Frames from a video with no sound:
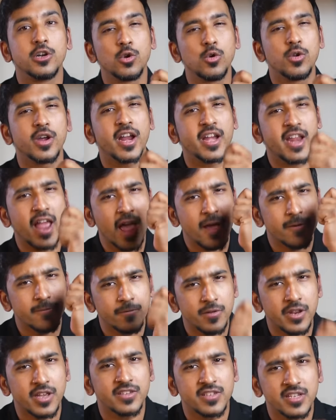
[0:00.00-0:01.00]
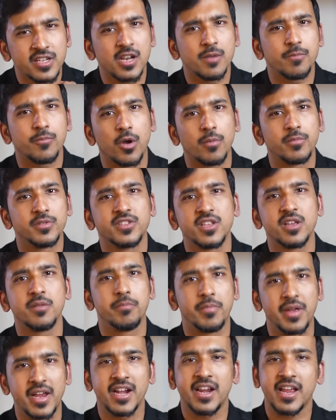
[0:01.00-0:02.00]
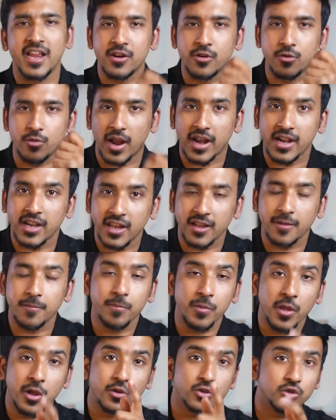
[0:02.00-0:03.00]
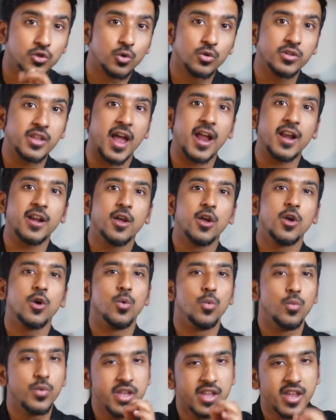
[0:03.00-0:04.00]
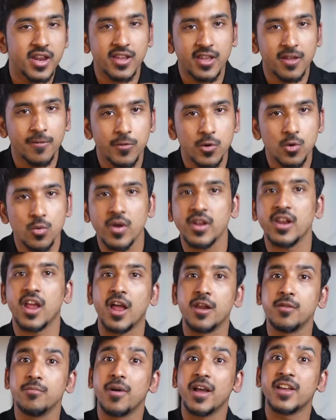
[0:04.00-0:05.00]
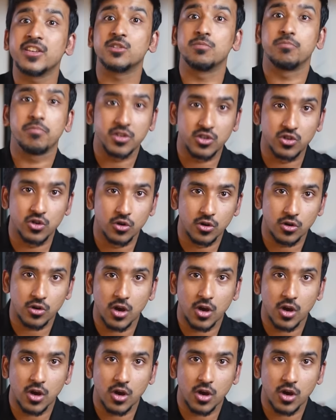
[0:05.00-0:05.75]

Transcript: to look at every single promise they made in writing so that we can give you an unbiased picture